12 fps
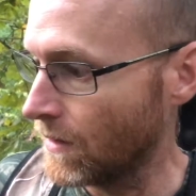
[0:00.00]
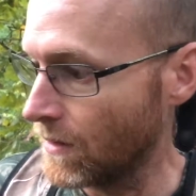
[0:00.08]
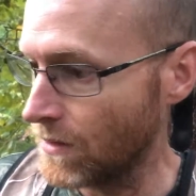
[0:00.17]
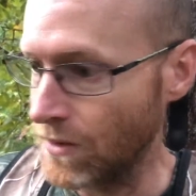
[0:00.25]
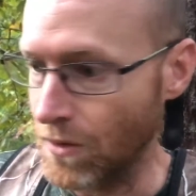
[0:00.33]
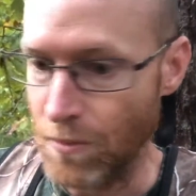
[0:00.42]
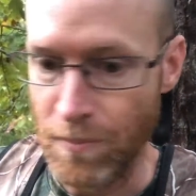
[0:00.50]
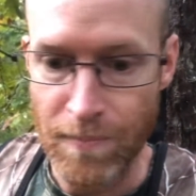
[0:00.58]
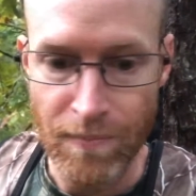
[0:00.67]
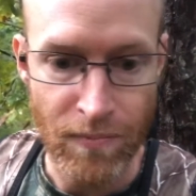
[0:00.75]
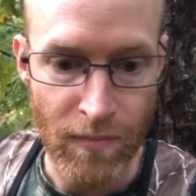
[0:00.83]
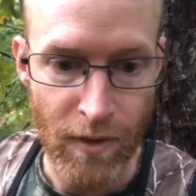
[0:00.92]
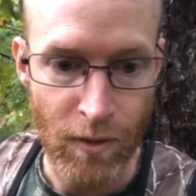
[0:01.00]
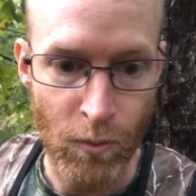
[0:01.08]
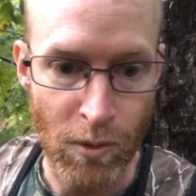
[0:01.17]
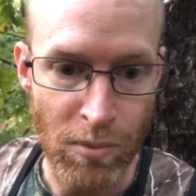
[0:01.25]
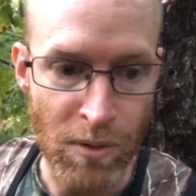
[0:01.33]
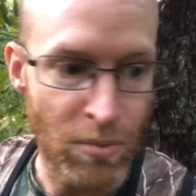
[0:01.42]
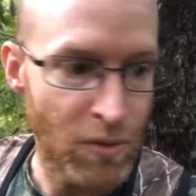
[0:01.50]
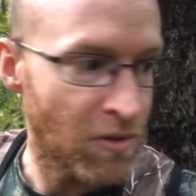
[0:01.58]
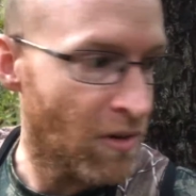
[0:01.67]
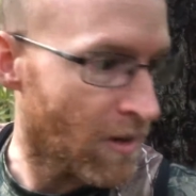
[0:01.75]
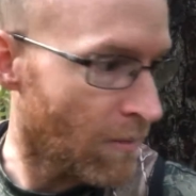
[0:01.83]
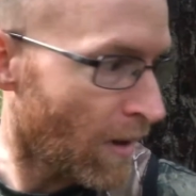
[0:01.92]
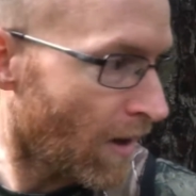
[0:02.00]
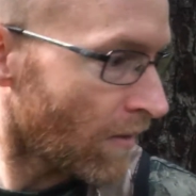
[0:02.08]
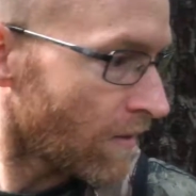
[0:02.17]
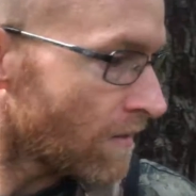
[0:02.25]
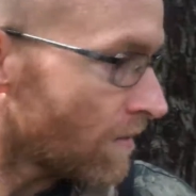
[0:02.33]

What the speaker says: So when people talk about